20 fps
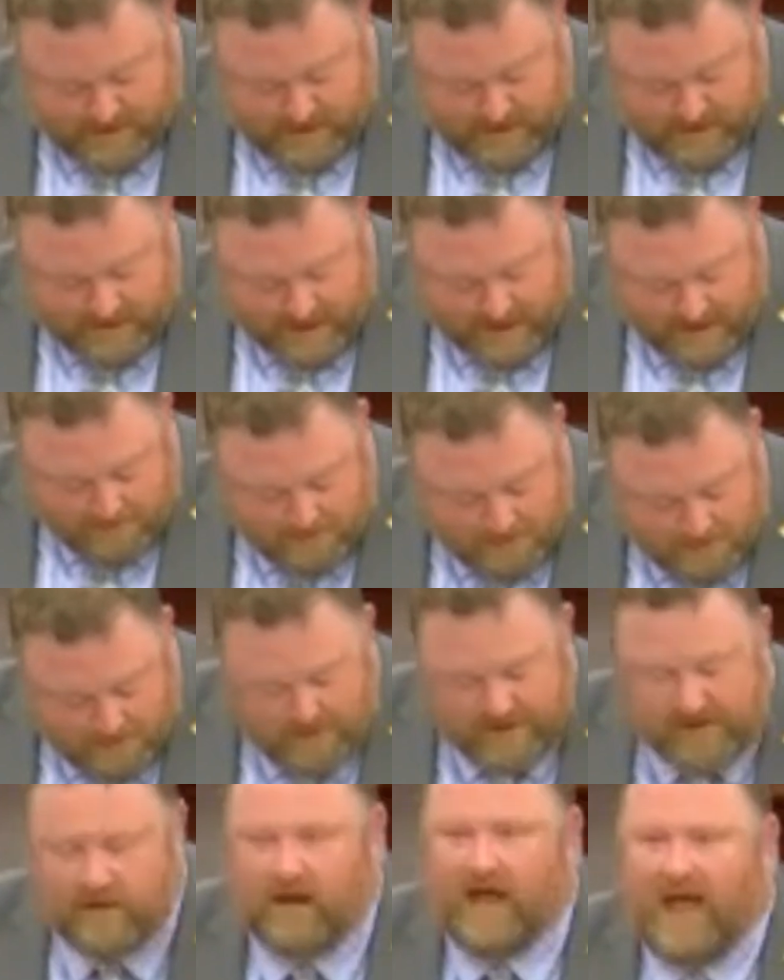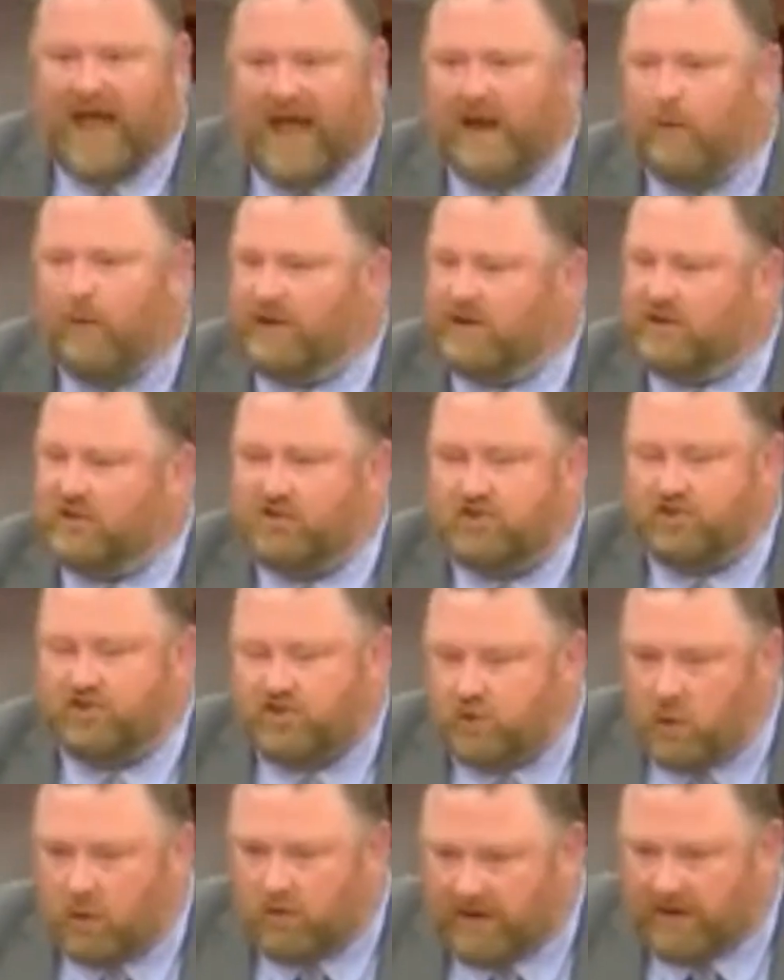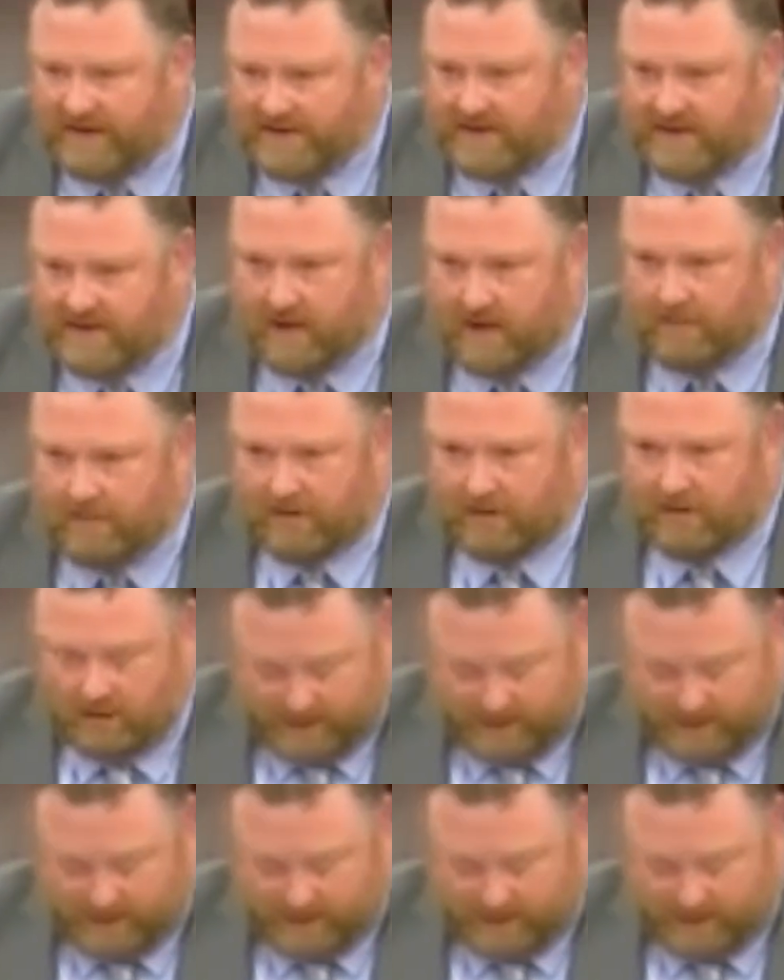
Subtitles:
In that moment, I was sure I did not belong